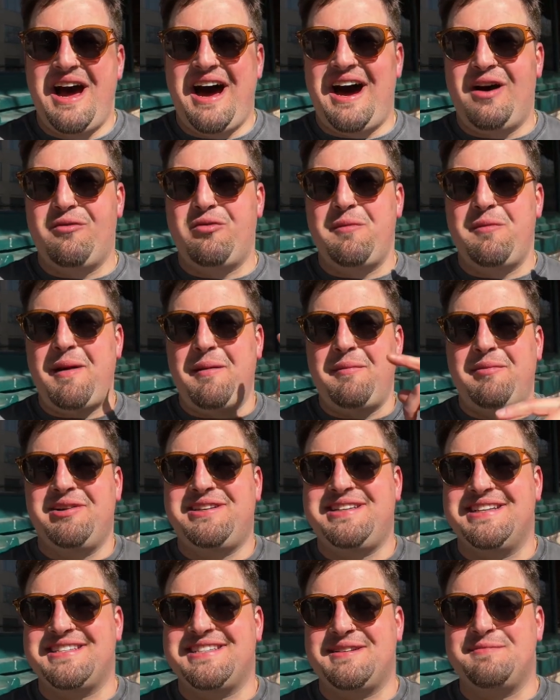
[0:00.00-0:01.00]
Uh,
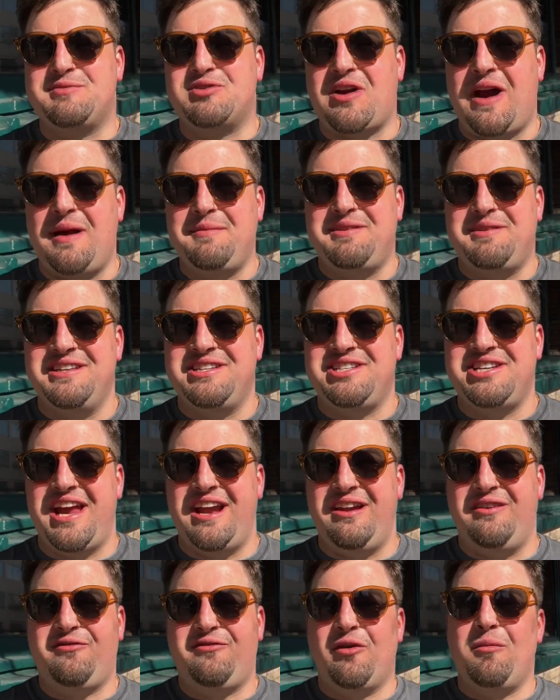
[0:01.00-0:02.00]
remember to subscribe to the
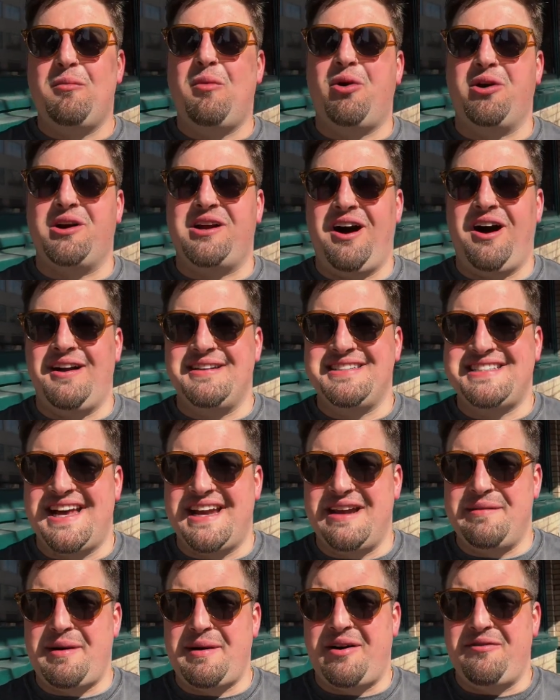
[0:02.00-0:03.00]
channel for more
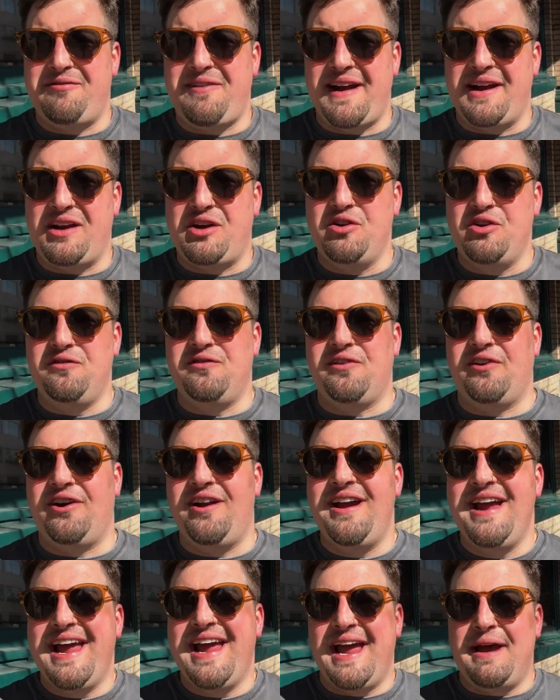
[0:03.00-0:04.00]
content about
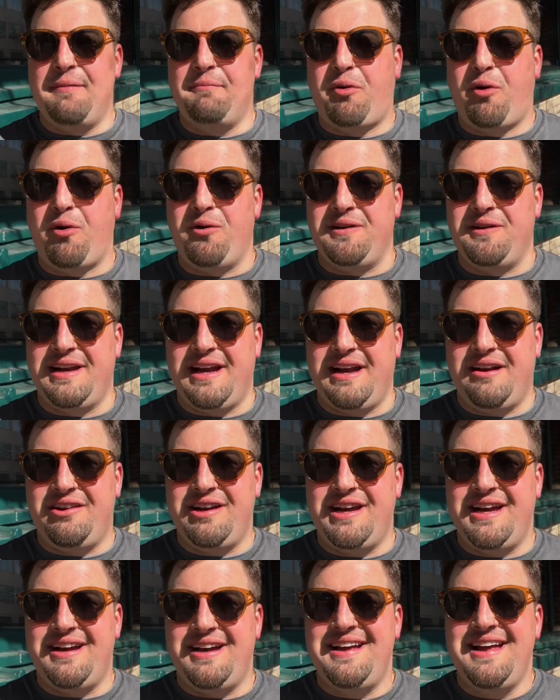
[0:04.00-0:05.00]
Vancouver and Portland
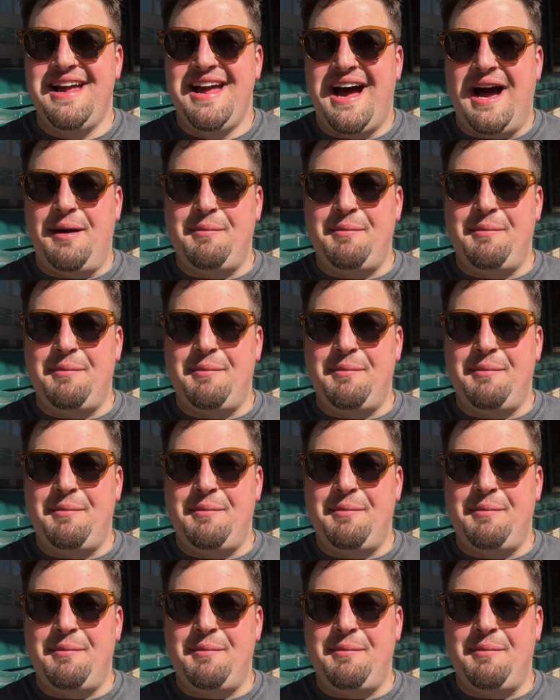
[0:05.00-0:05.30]
area.